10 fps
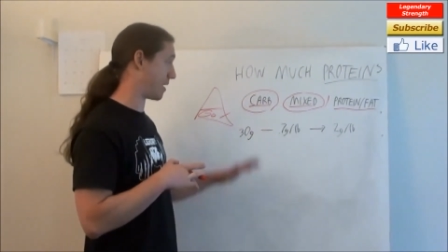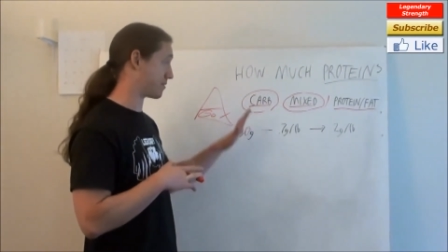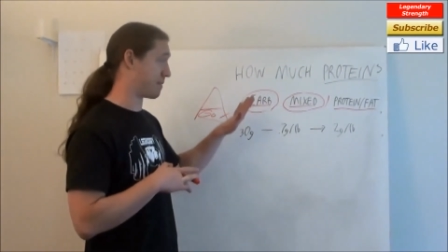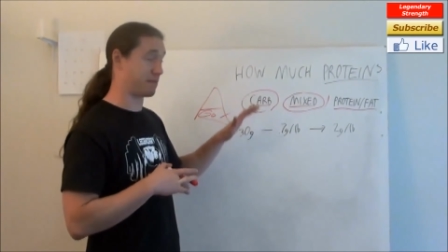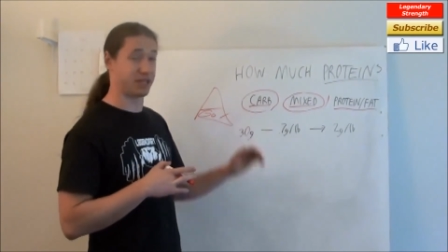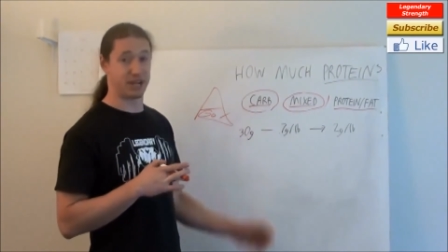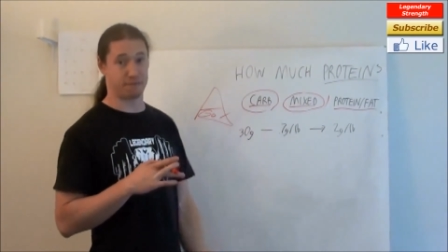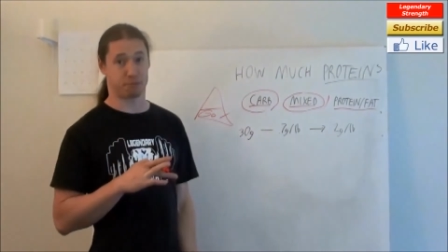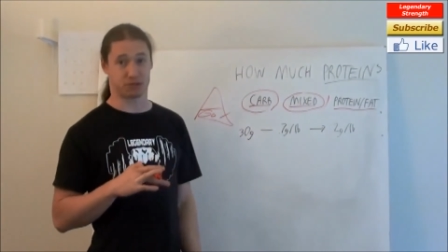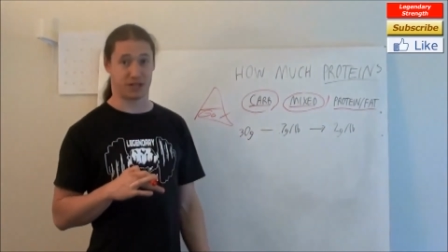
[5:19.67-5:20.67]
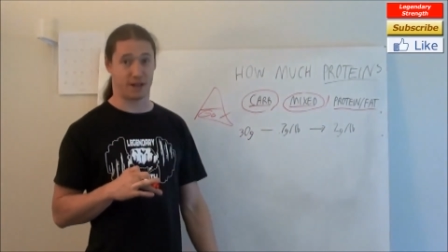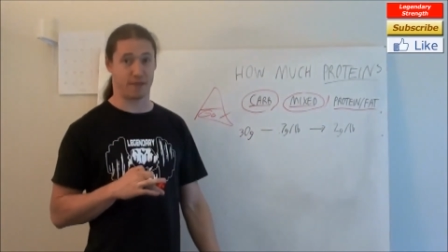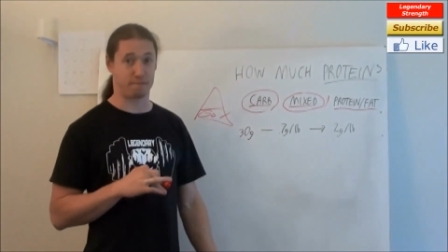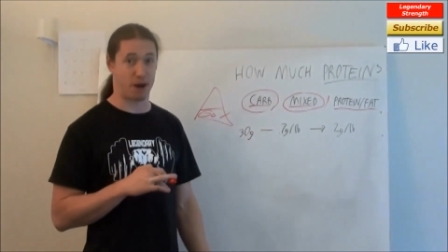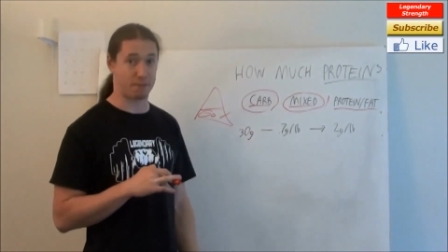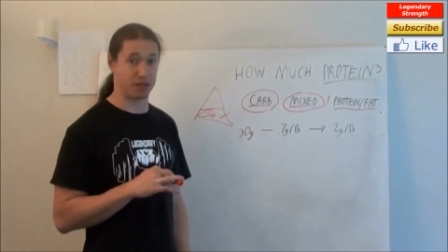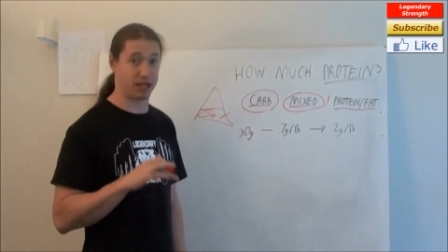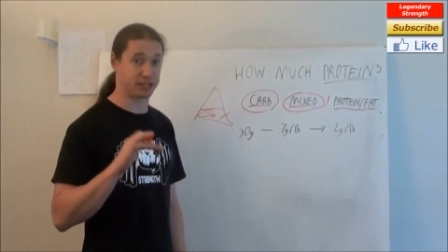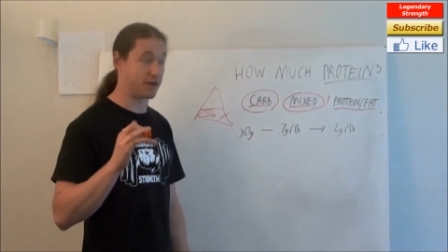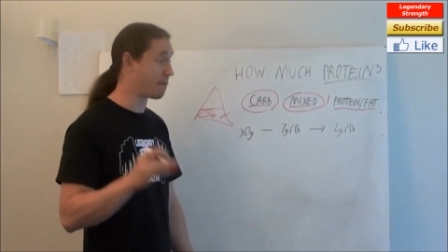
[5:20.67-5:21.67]
That's maybe 10% of the
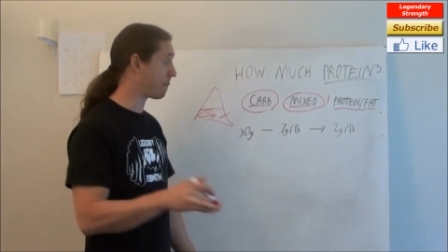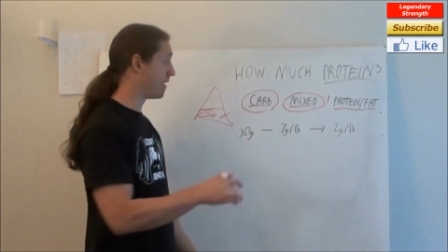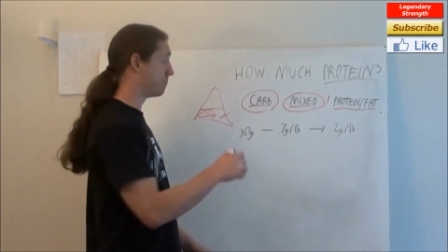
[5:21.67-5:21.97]
population,